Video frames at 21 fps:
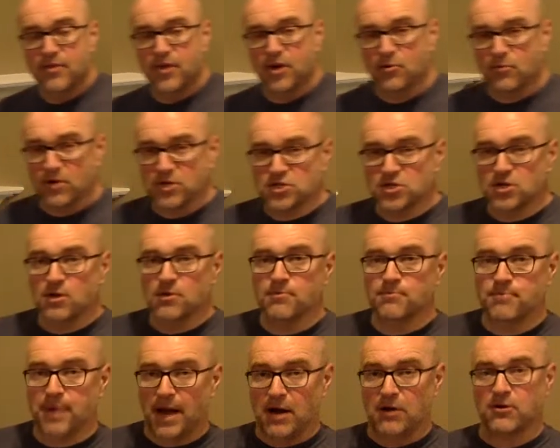the original
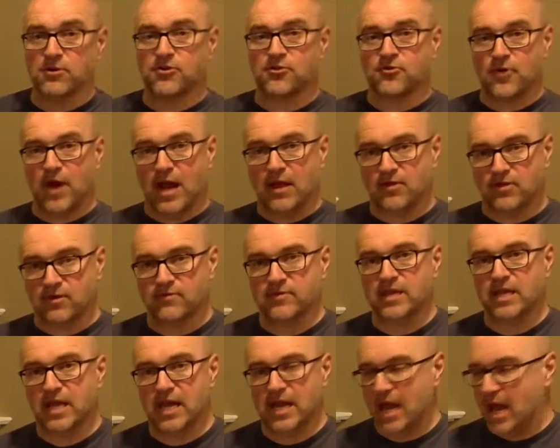parent strands of
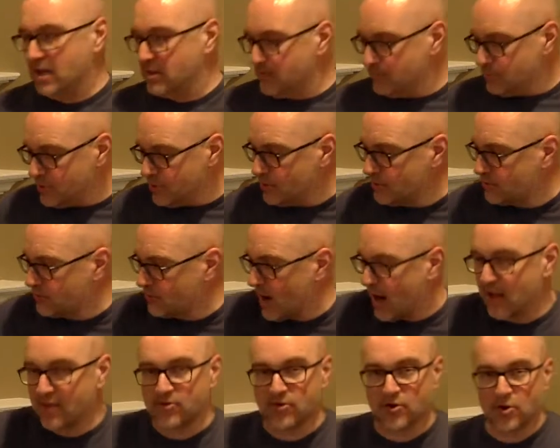DNA, the blue
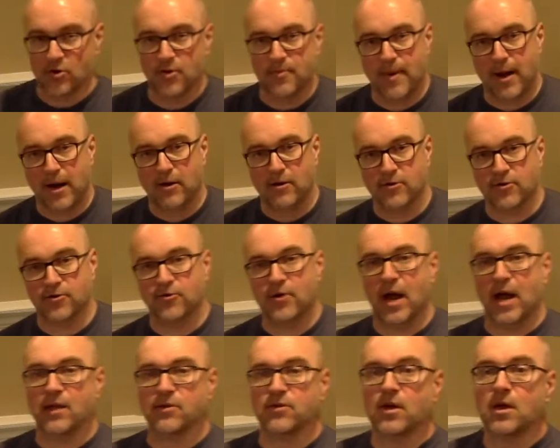strands that are the parent
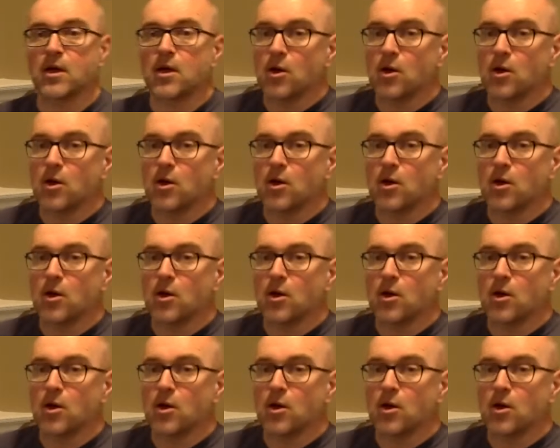strands,